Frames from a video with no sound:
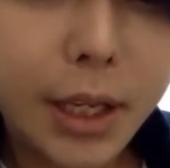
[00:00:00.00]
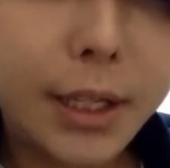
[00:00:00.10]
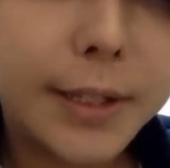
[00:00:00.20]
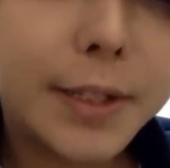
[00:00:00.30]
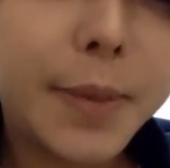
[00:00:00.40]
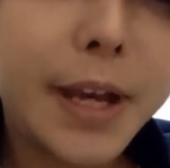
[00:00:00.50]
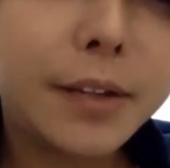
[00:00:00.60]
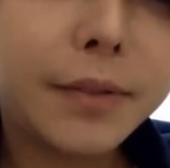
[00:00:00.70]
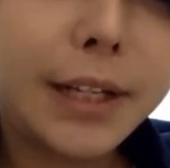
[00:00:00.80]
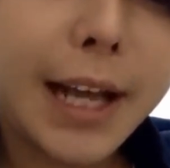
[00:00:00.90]
In the
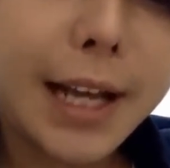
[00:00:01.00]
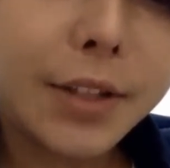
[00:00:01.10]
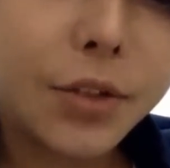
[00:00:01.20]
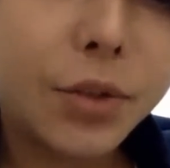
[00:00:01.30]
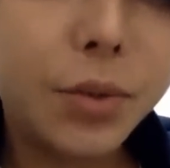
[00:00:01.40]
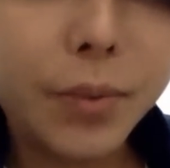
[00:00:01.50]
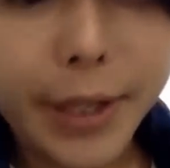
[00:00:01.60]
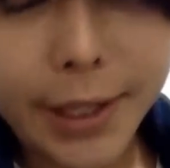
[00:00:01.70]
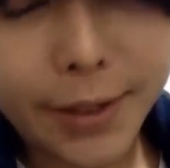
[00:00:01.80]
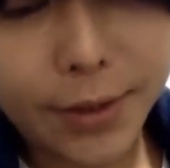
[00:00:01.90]
span of the last 2
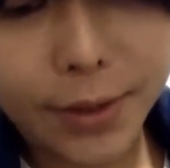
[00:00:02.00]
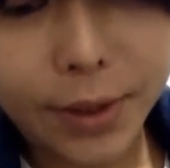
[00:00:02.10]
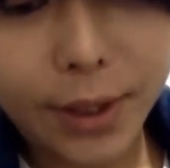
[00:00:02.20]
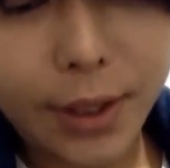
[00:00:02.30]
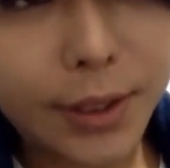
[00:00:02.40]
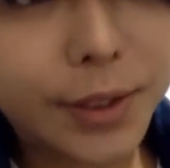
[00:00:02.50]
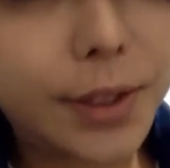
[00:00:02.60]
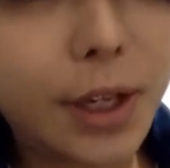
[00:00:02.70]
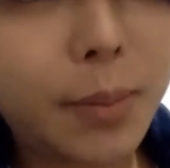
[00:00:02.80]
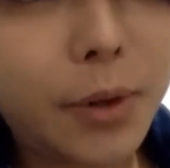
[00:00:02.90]
weeks,
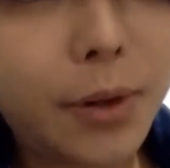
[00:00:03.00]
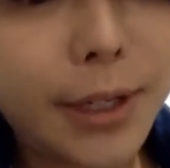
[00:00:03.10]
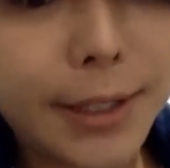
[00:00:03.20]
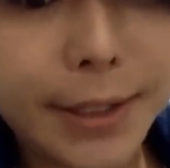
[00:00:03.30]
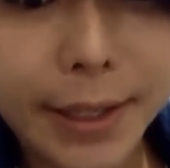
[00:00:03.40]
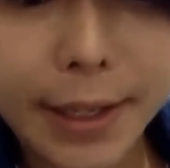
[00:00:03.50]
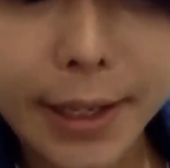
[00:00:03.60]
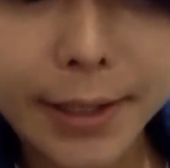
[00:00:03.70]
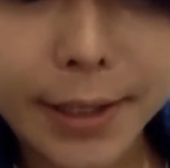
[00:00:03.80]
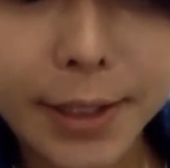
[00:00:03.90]
Singapore
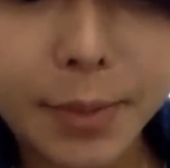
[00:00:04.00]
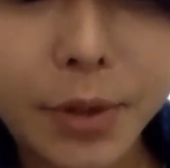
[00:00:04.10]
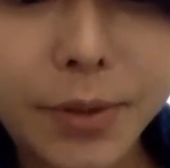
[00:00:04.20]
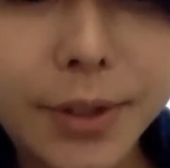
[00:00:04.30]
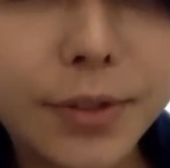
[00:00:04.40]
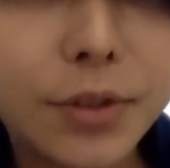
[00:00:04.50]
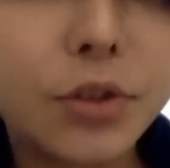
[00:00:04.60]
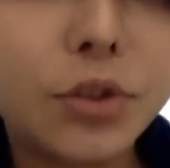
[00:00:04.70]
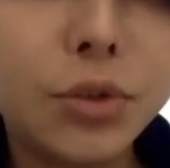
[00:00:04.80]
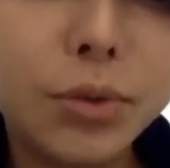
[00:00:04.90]
has experienced
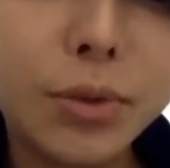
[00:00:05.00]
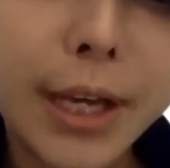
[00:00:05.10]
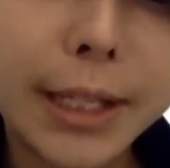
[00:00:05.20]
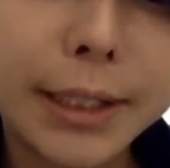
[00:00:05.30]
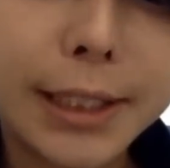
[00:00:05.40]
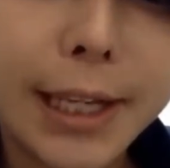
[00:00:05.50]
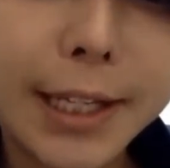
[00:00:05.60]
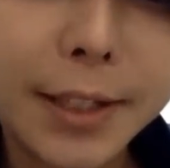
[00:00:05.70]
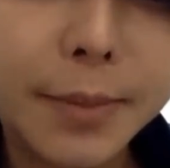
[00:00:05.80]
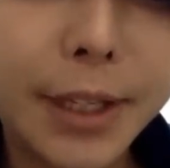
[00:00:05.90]
two
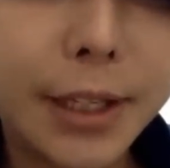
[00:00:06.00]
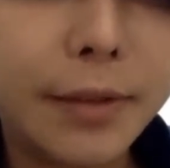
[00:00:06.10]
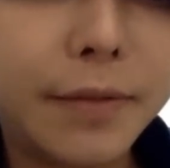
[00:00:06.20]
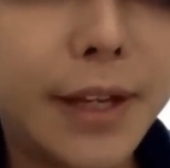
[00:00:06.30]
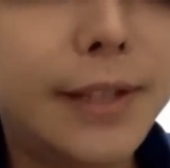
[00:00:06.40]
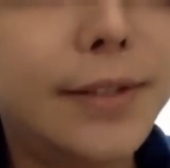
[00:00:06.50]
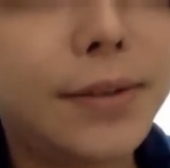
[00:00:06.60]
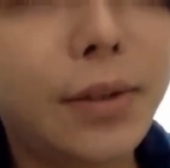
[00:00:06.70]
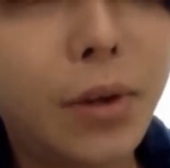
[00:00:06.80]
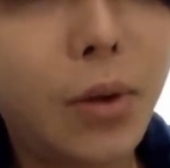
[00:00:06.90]
cataclysmic
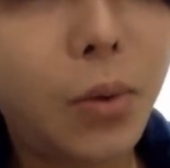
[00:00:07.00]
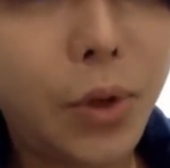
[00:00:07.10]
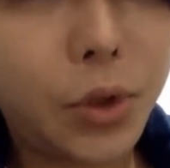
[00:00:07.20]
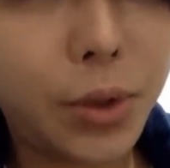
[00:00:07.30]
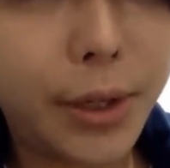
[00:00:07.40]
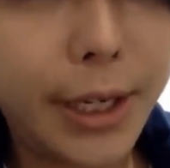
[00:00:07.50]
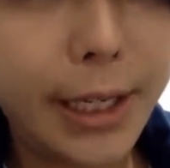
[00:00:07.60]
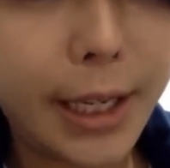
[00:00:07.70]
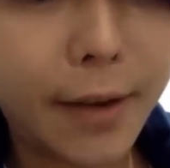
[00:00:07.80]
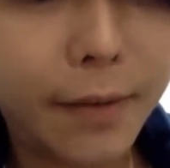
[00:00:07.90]
events which will
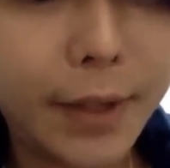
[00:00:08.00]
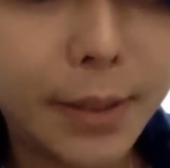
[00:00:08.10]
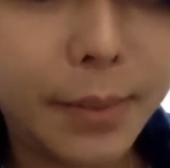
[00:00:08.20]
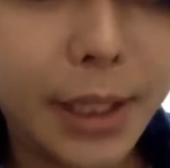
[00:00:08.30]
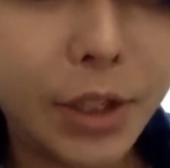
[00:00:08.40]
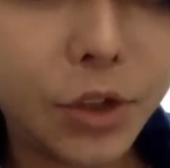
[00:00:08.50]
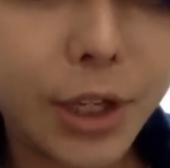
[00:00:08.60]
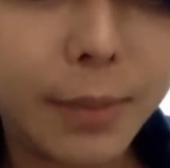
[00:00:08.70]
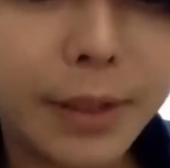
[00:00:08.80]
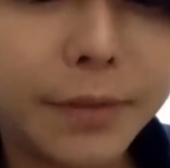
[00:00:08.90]
inevitably
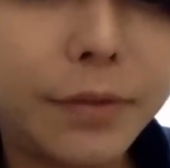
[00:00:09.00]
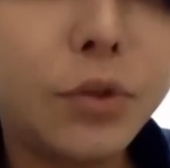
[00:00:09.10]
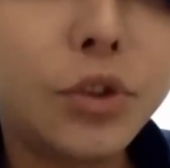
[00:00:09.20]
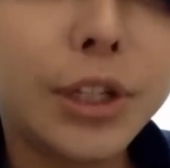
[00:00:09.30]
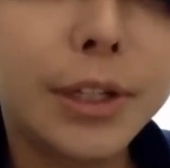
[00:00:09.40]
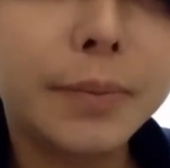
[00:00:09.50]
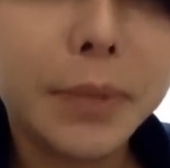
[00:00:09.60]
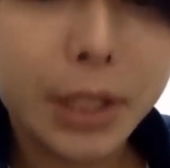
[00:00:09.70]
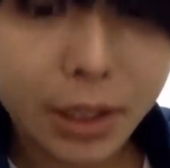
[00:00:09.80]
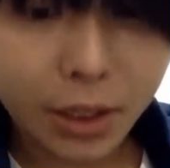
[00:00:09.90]
shape the future
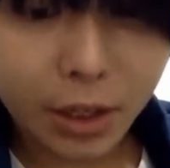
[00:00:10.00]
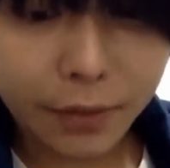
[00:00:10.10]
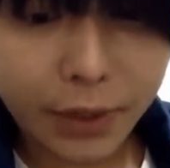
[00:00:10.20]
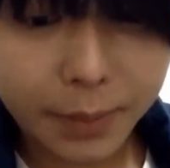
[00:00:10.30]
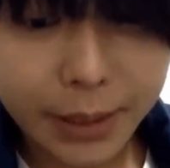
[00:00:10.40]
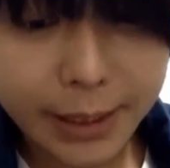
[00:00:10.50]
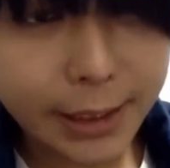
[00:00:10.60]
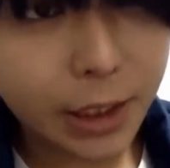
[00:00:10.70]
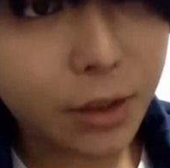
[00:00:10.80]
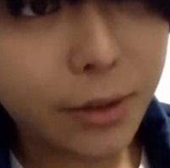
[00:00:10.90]
of the
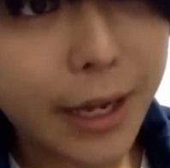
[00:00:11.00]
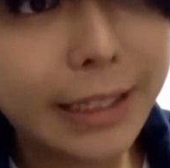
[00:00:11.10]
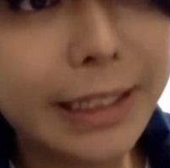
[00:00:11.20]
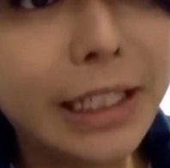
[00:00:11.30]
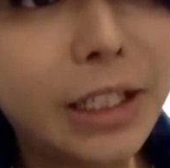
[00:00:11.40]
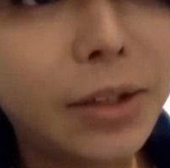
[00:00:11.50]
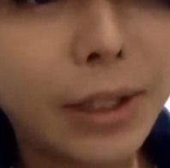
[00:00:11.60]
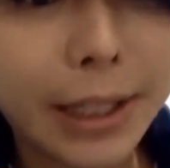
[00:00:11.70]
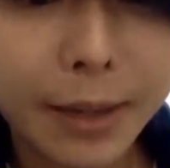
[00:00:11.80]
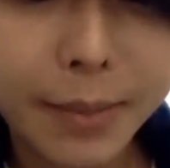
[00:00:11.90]
political and legal
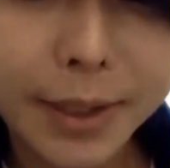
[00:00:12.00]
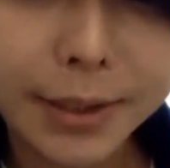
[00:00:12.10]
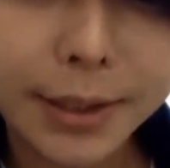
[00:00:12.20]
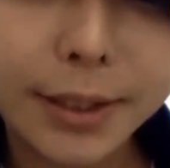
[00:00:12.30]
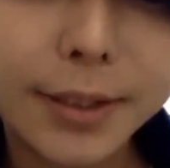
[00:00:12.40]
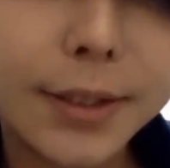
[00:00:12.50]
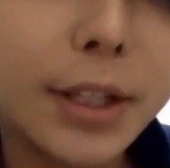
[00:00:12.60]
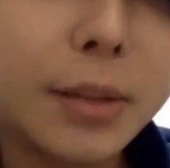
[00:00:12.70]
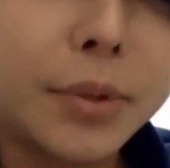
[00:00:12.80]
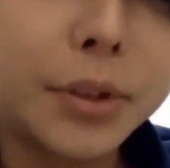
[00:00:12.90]
climate in
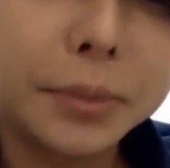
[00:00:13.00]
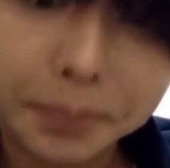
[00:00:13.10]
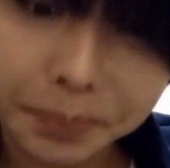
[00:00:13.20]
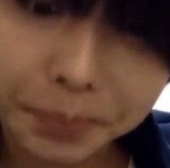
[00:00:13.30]
Singapore.